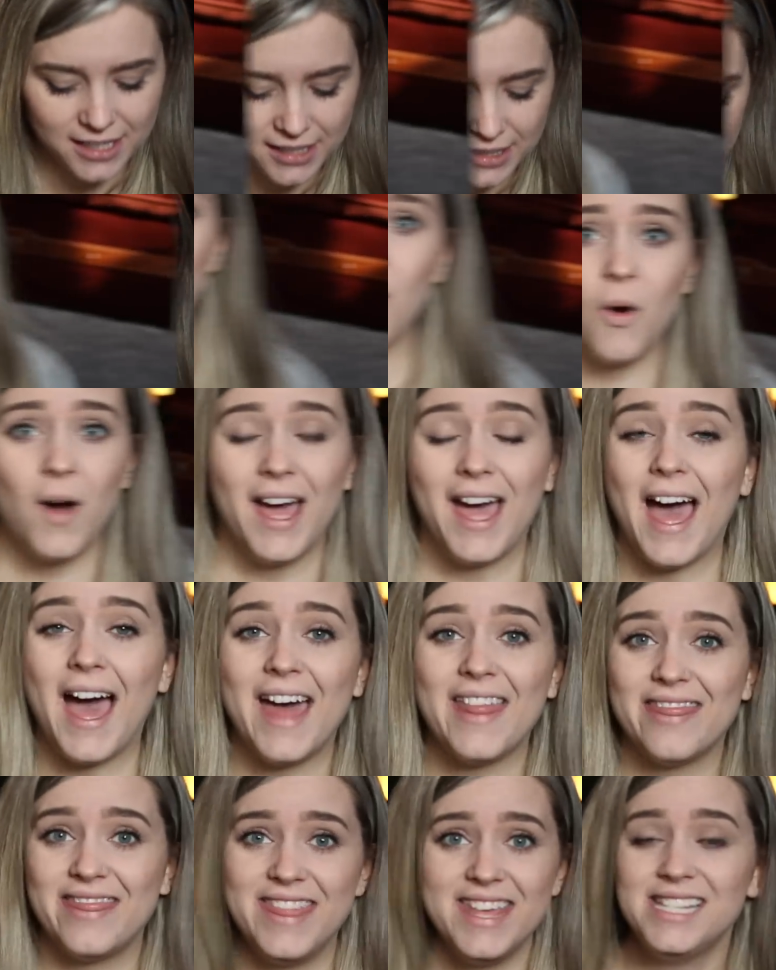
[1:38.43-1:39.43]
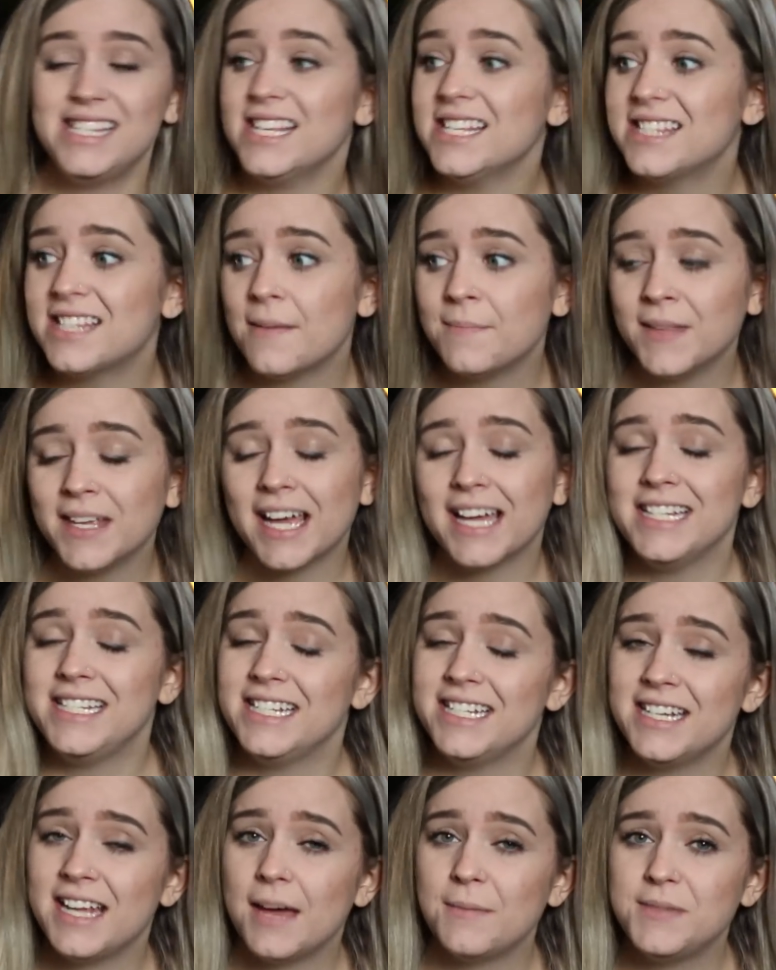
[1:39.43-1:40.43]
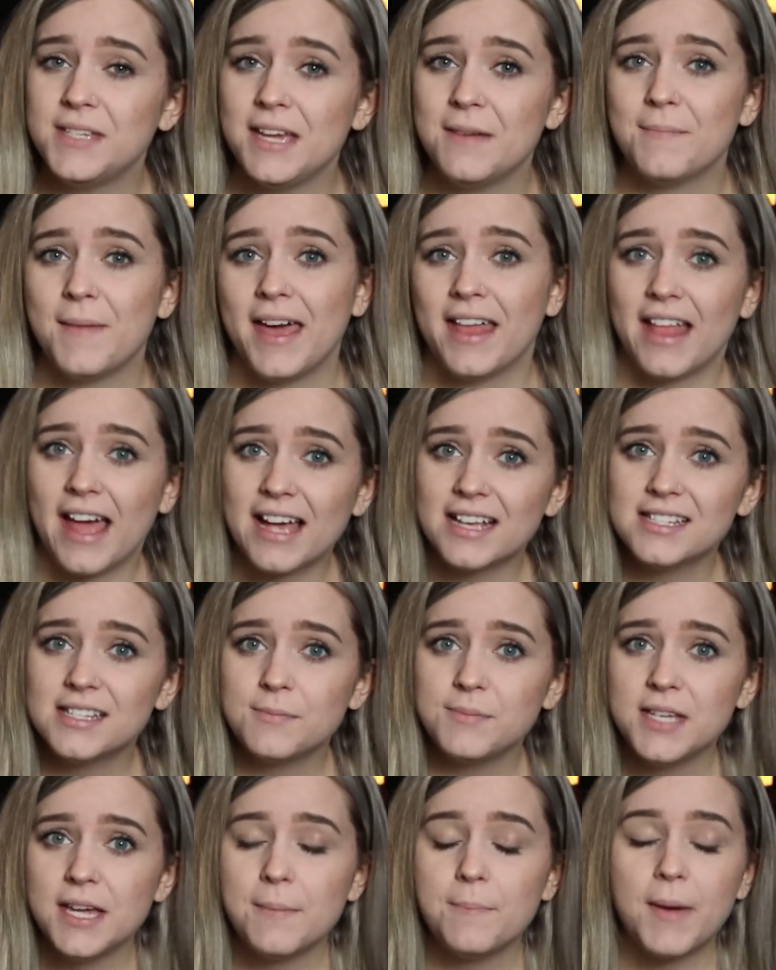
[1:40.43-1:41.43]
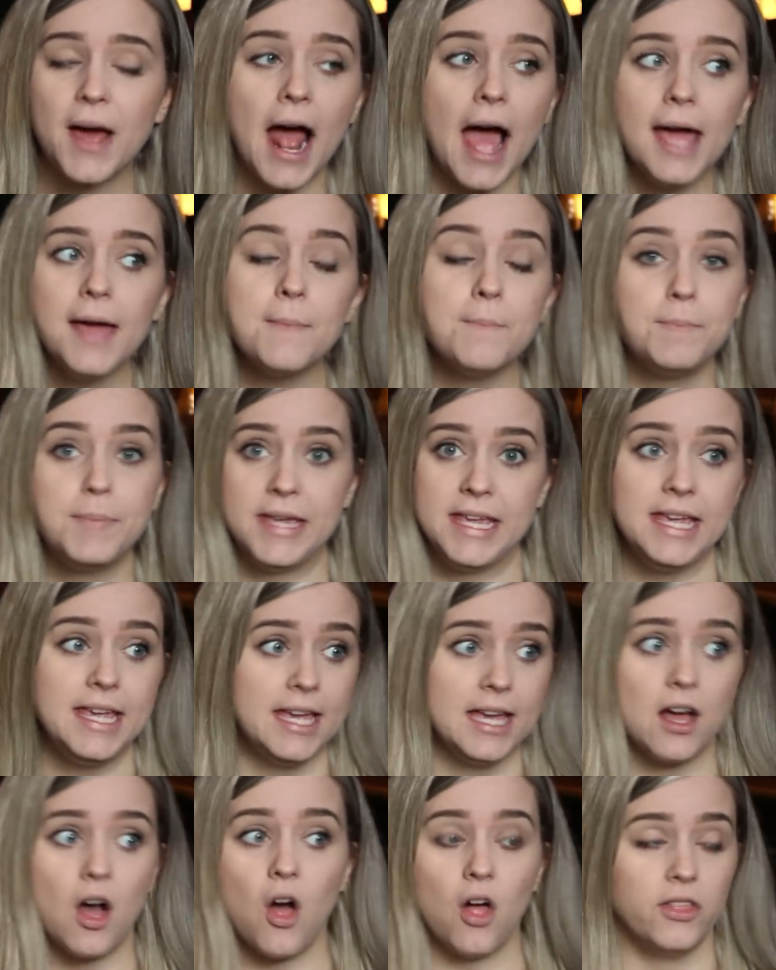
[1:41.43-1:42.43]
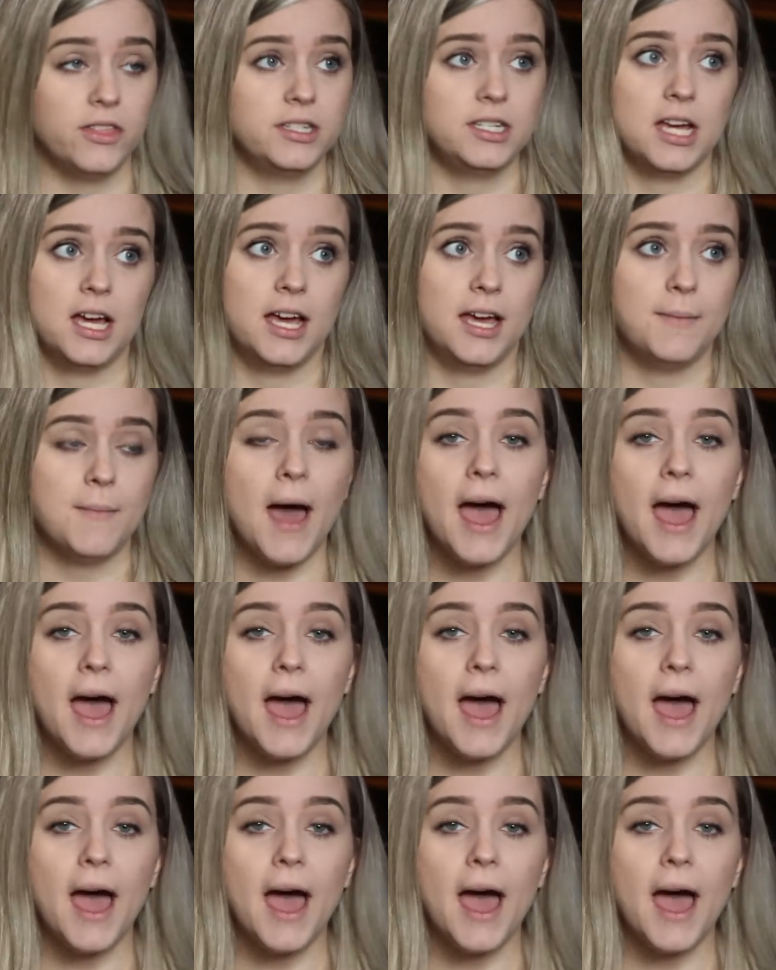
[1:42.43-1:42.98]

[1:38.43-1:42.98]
Oh, this is something I didn't update in my last update, but I am peeing all the time.